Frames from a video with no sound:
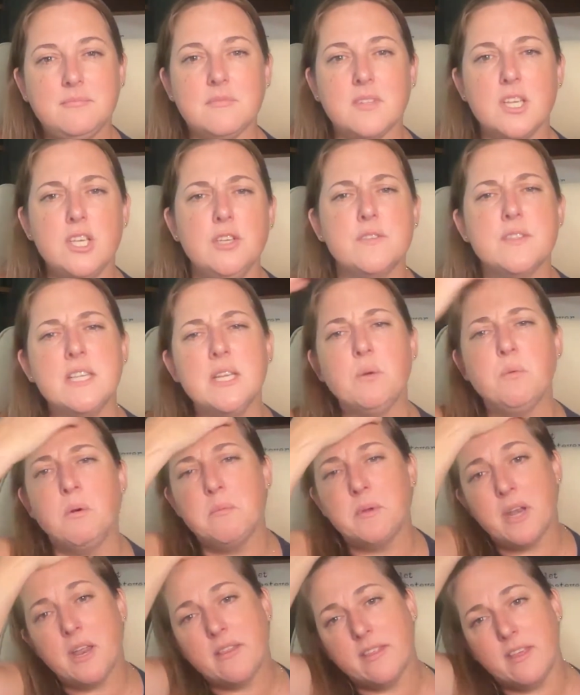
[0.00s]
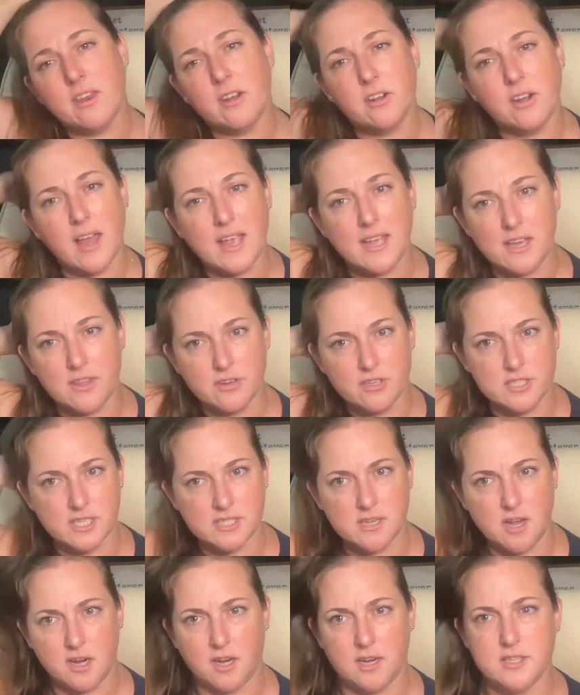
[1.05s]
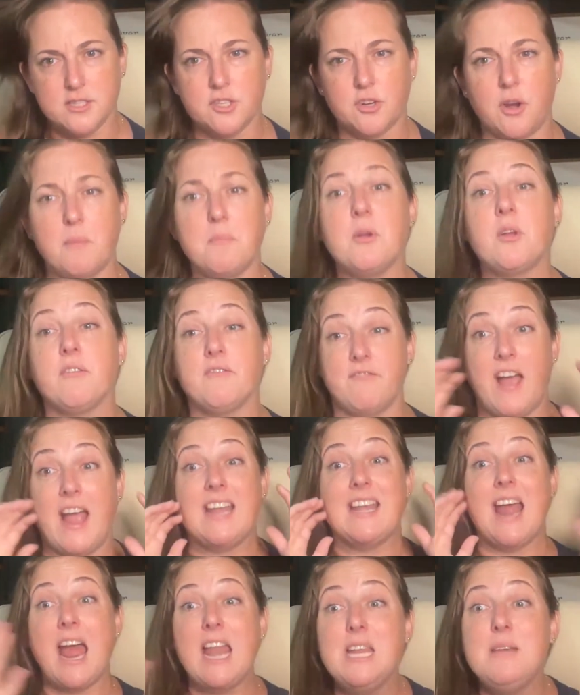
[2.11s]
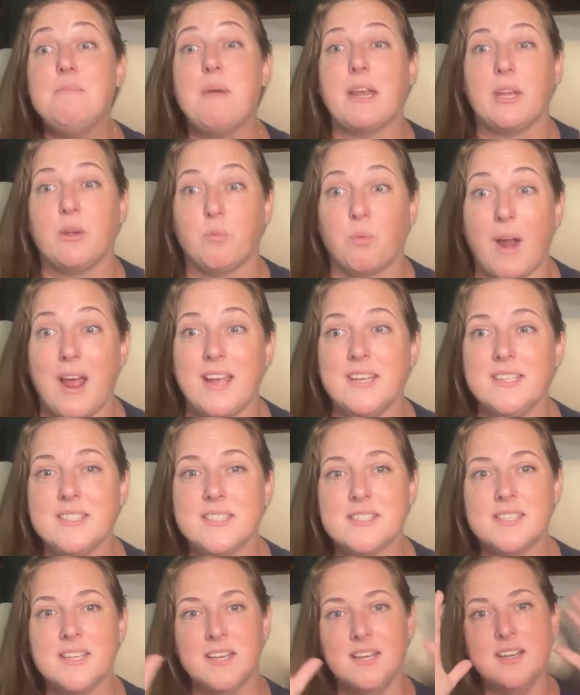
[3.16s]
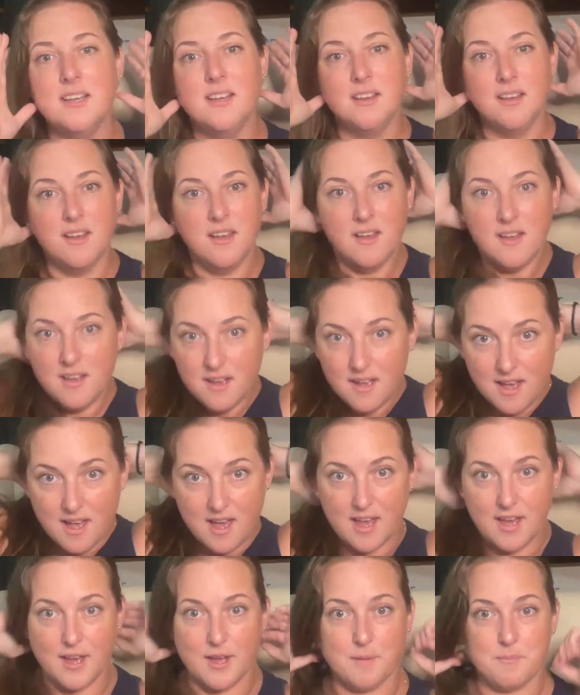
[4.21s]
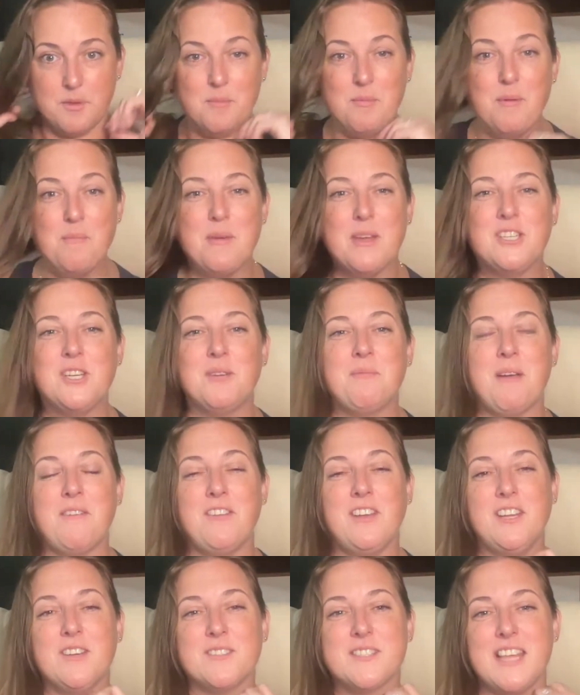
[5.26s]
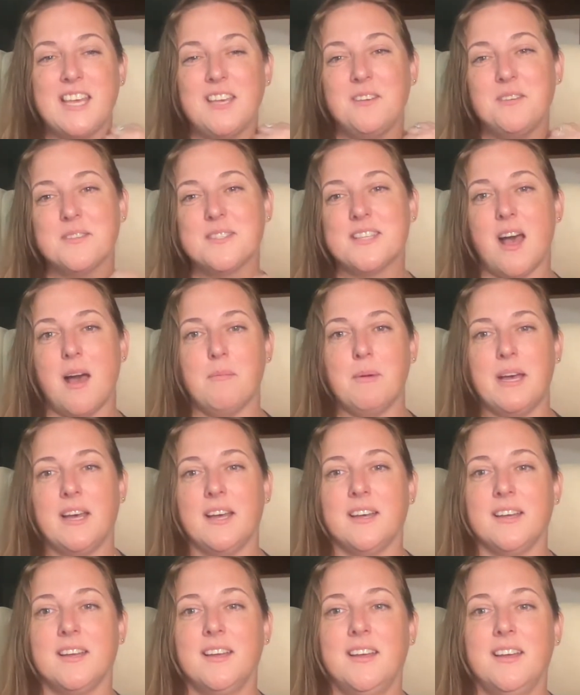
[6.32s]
You've seen a woman on the internet, either TikTok or Instagram, who can find anybody, right? You've been binging my videos. Thank you, Saba.